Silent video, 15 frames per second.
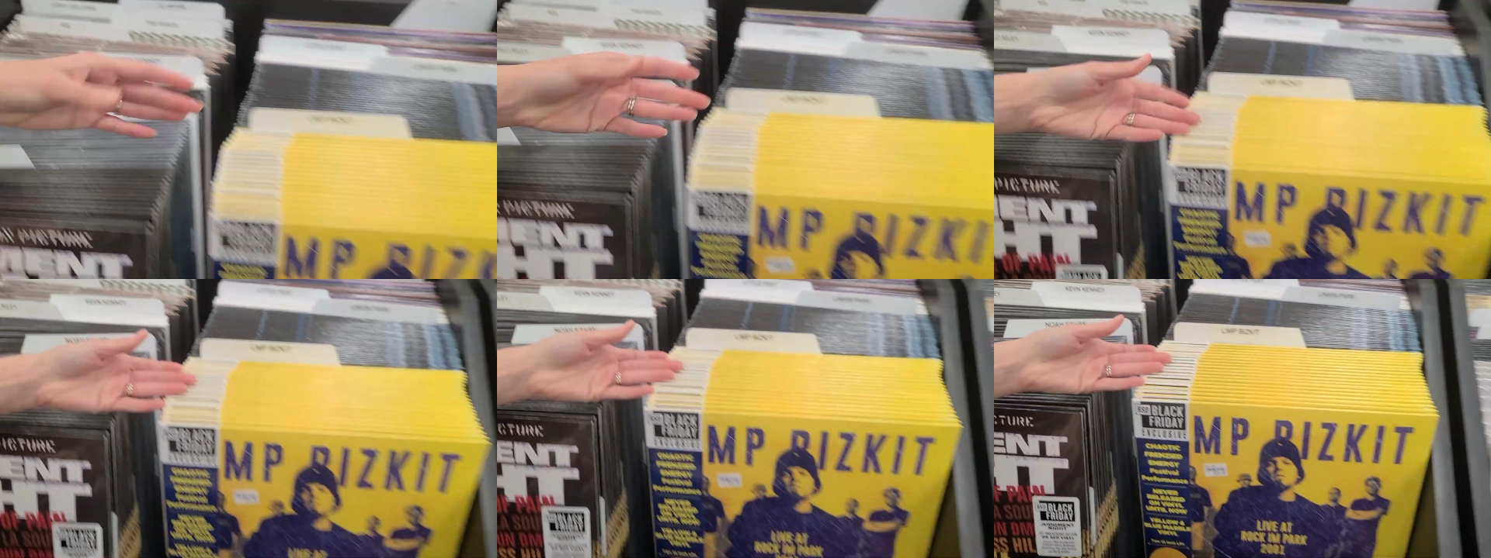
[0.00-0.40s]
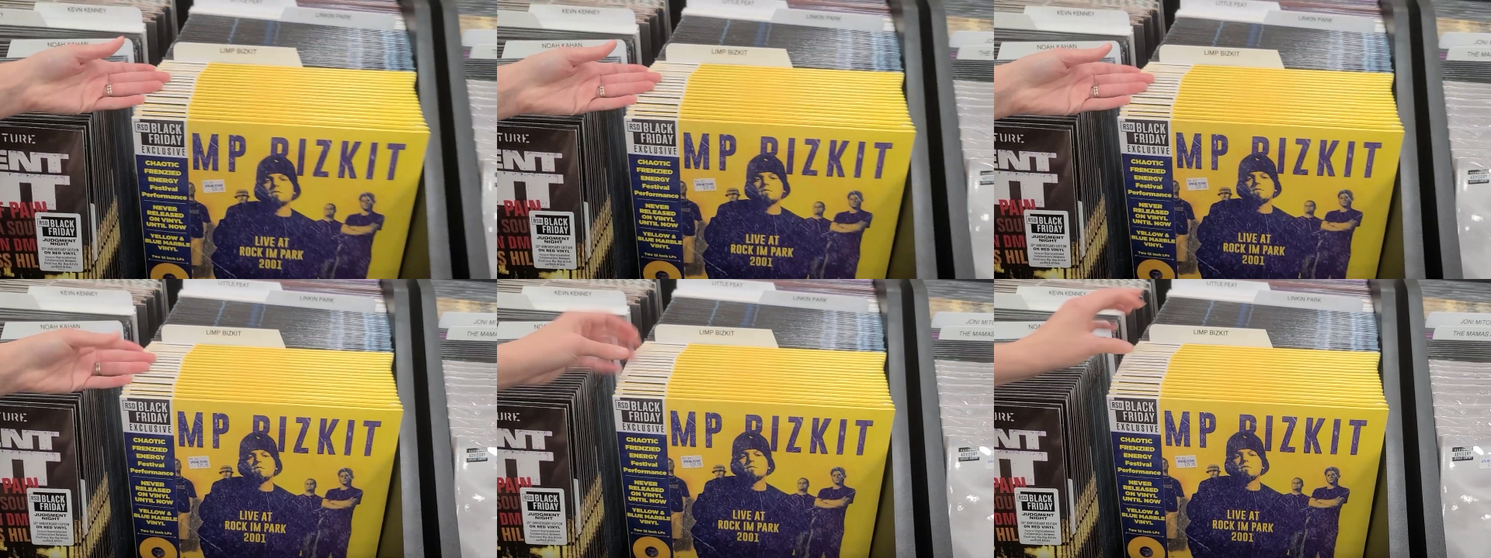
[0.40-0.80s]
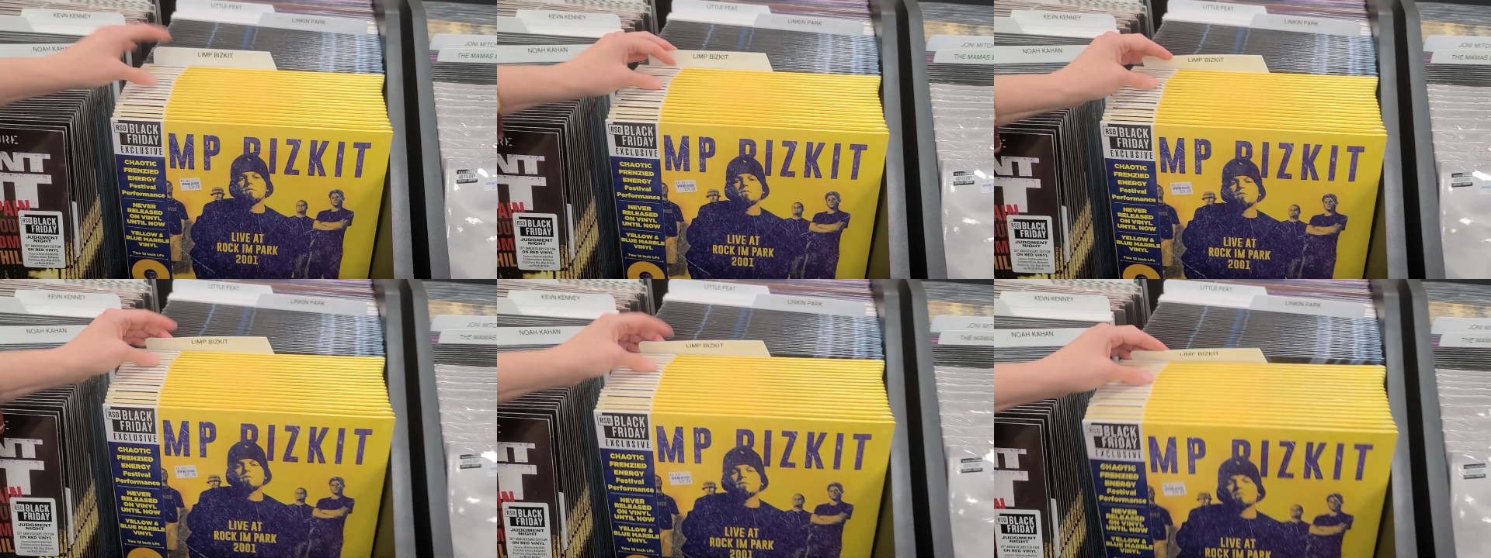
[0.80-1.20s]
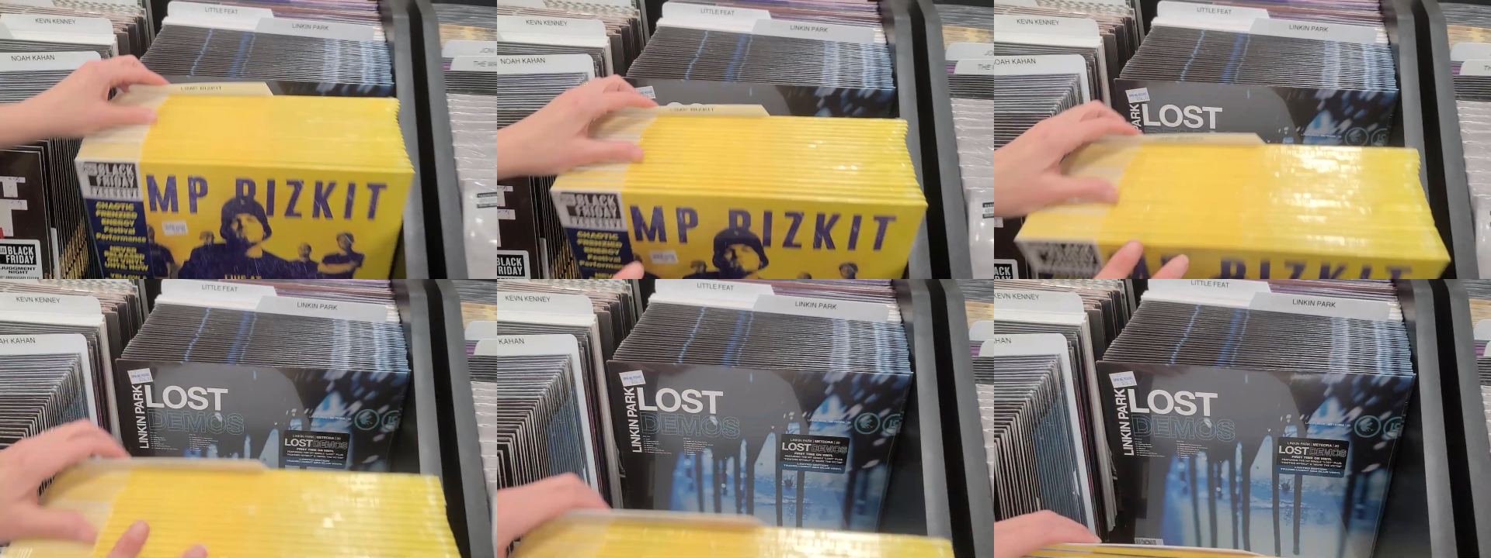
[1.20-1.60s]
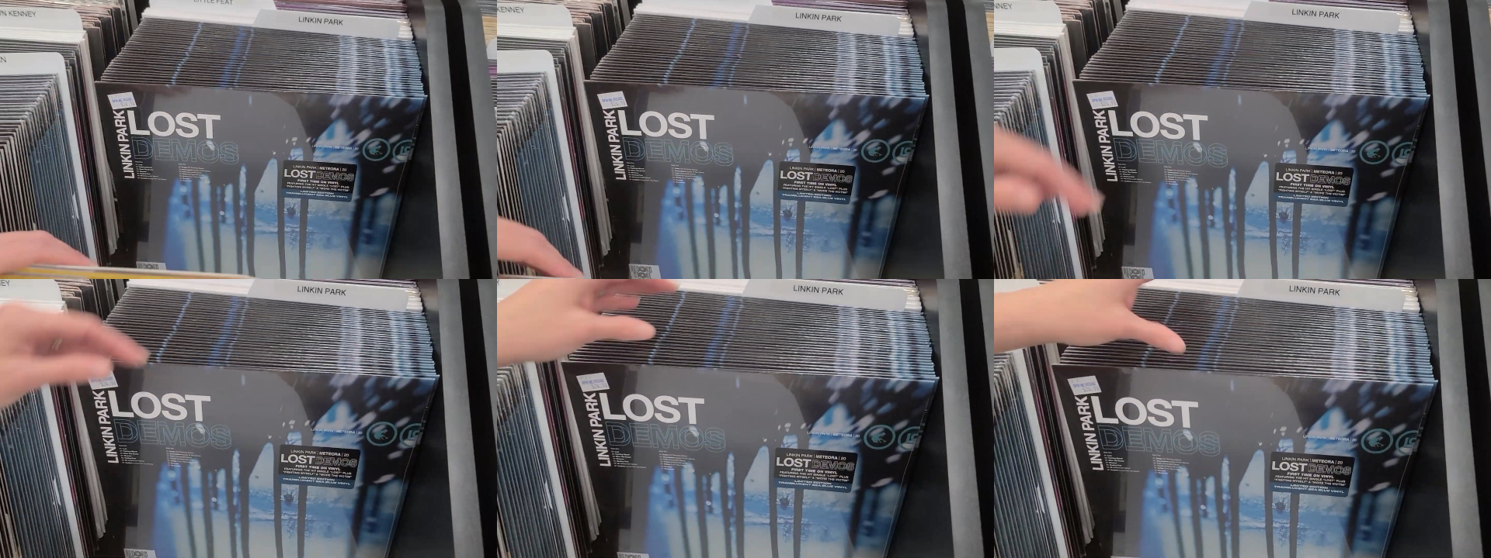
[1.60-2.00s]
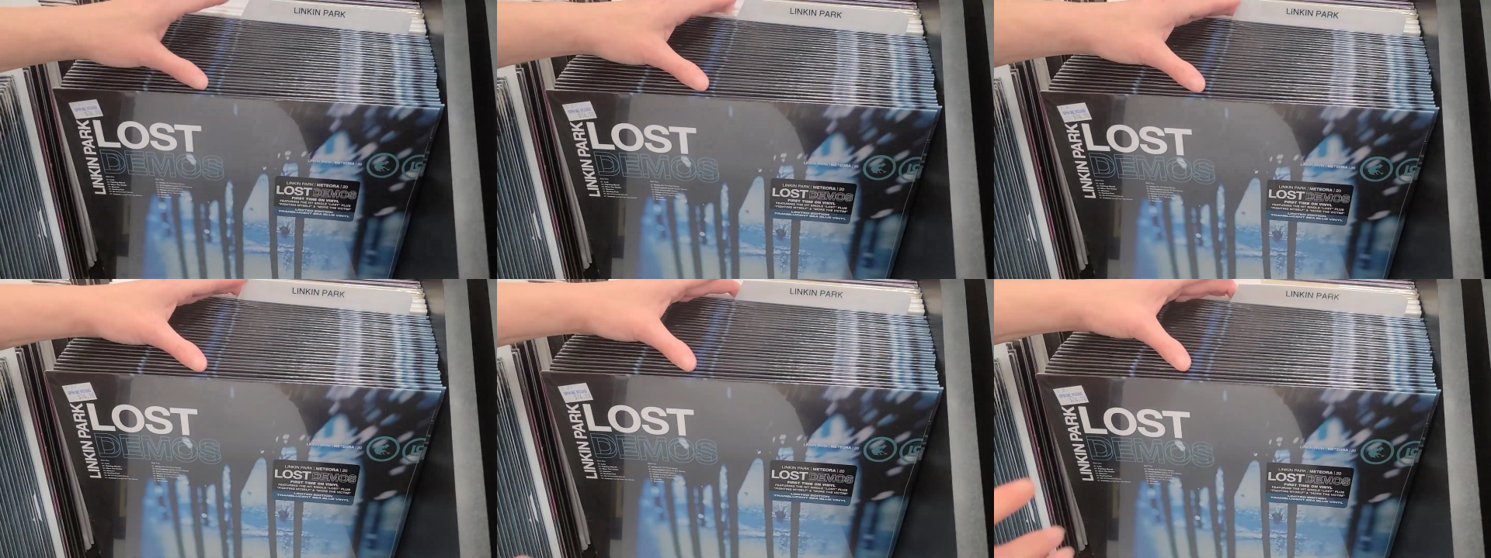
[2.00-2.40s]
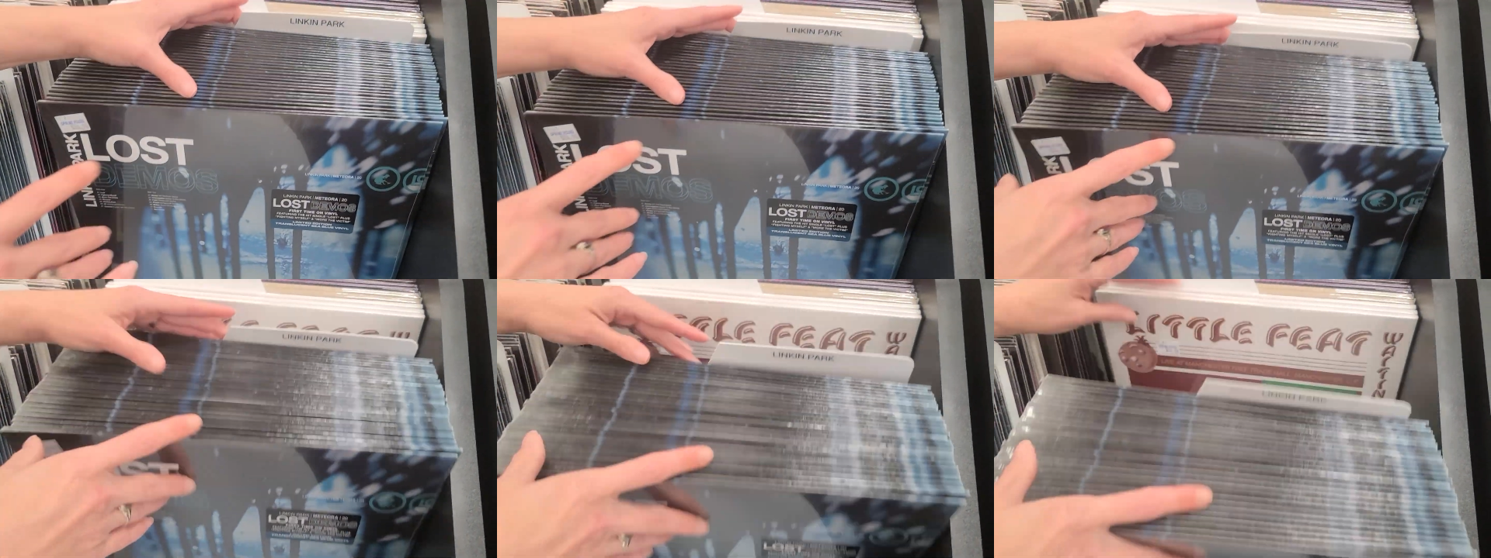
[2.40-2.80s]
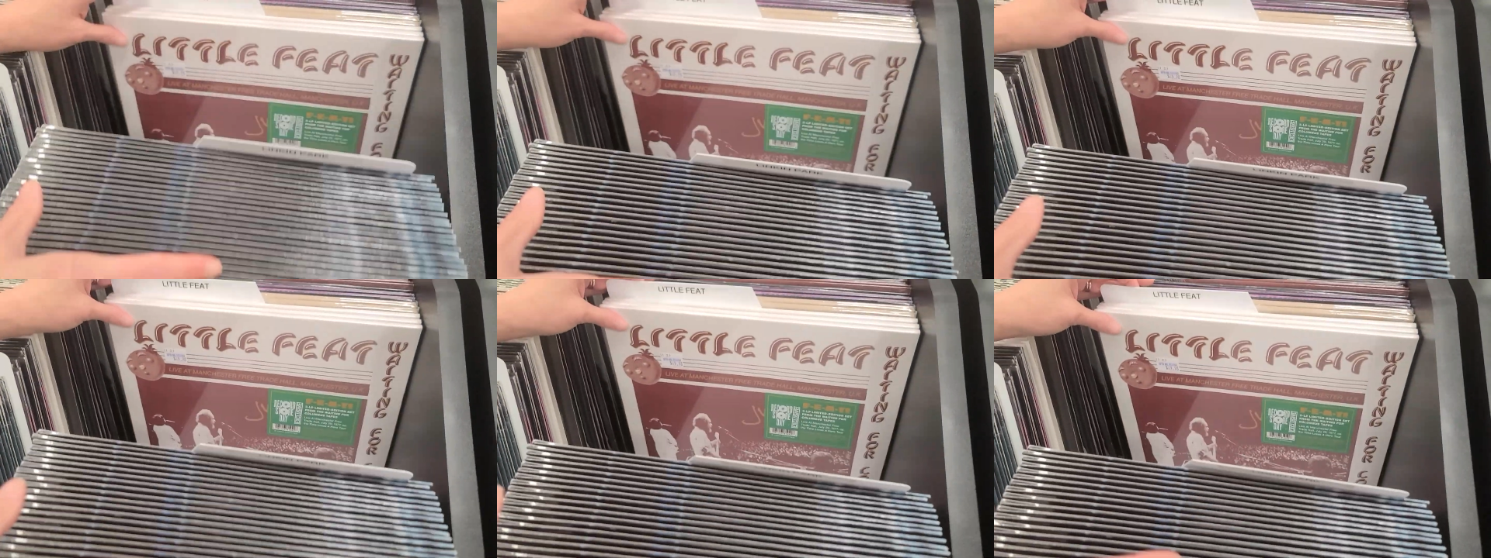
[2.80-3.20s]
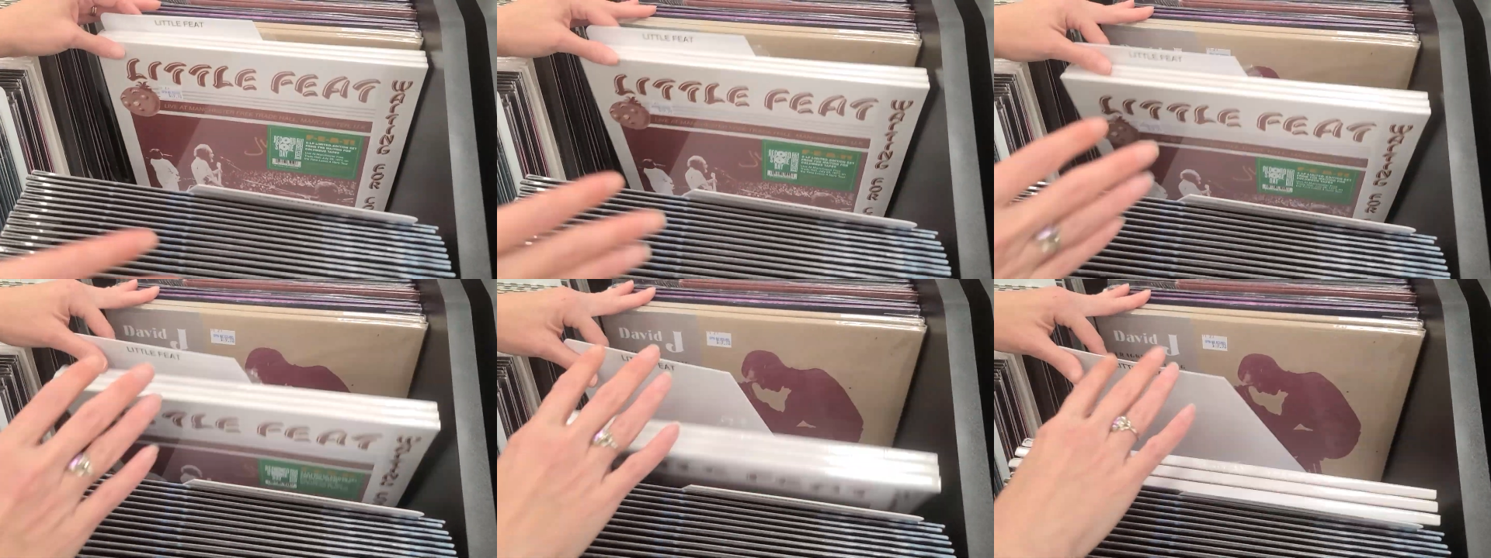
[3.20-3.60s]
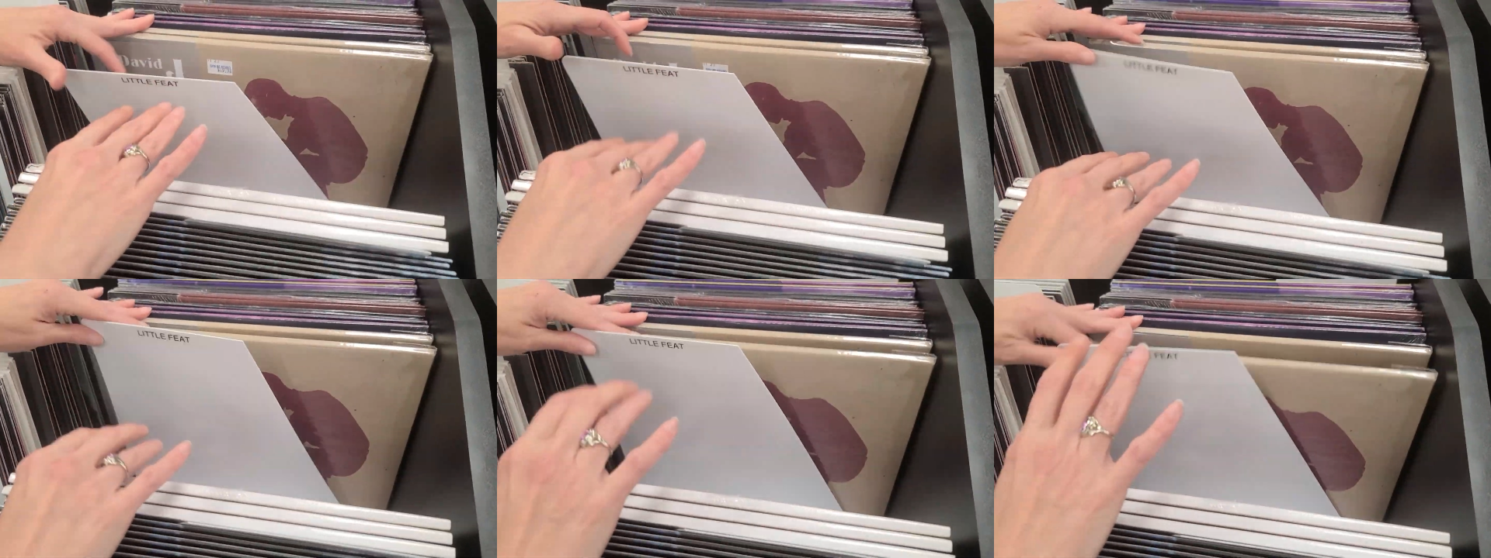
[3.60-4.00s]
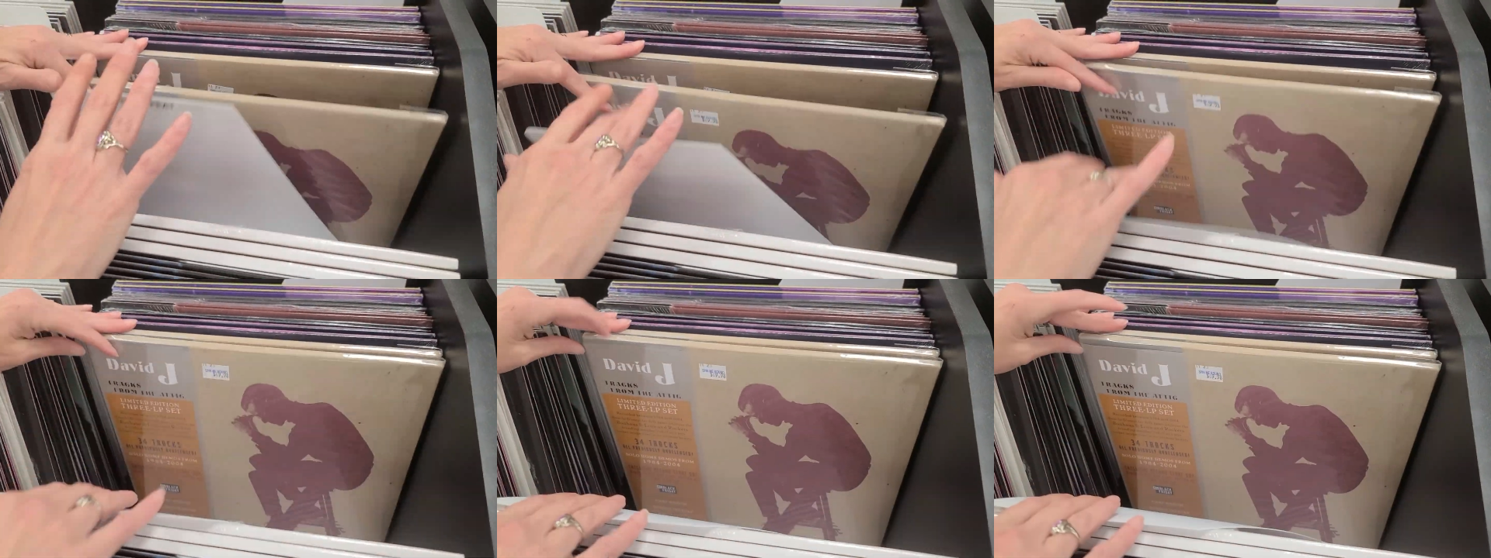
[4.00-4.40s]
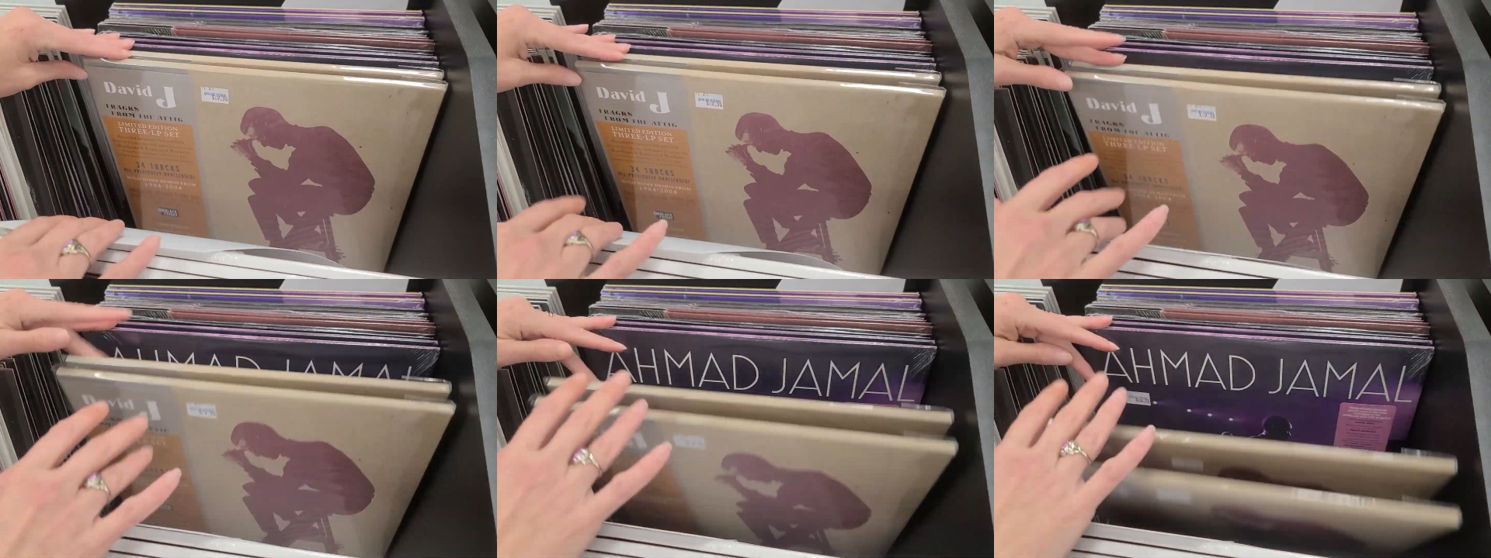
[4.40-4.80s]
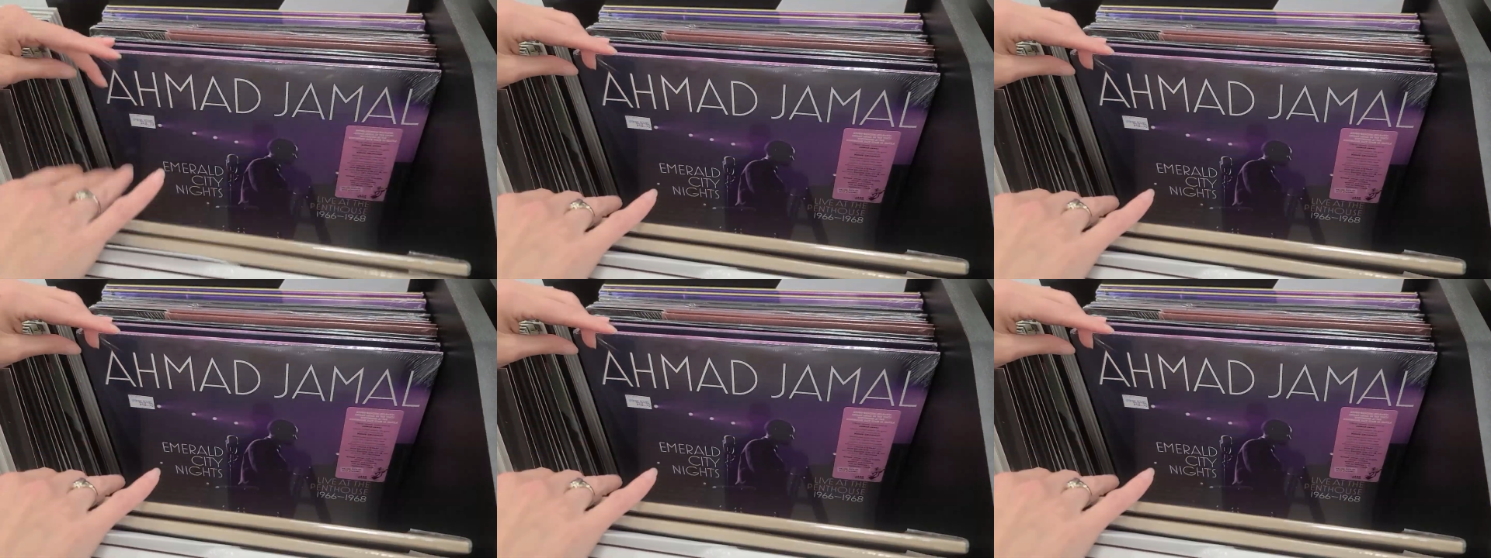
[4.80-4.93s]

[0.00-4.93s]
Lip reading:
No face is visible, so there are no lips to read.